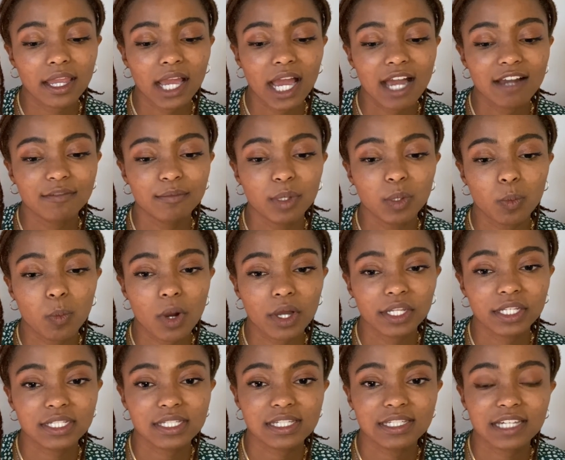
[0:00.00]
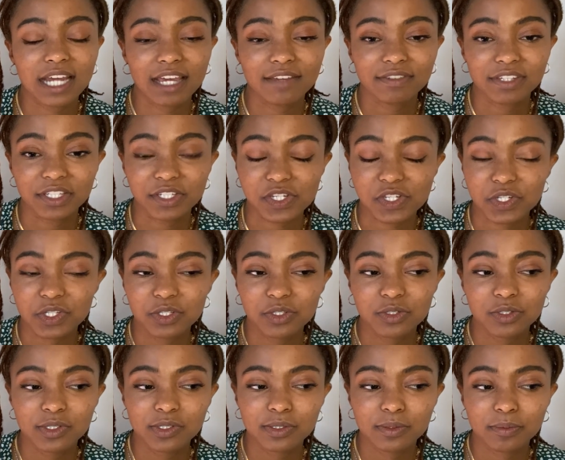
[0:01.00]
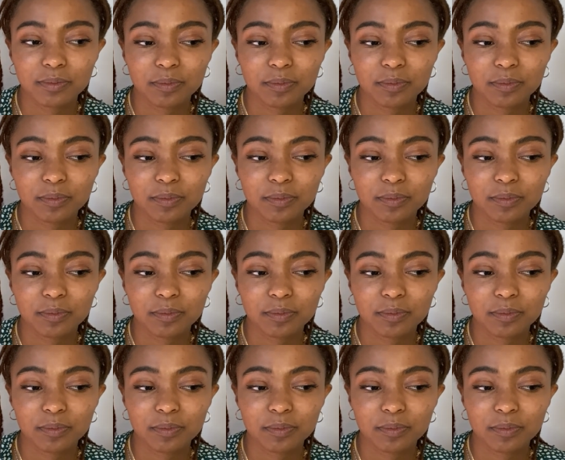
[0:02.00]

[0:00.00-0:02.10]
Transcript: have been wanting to dive into,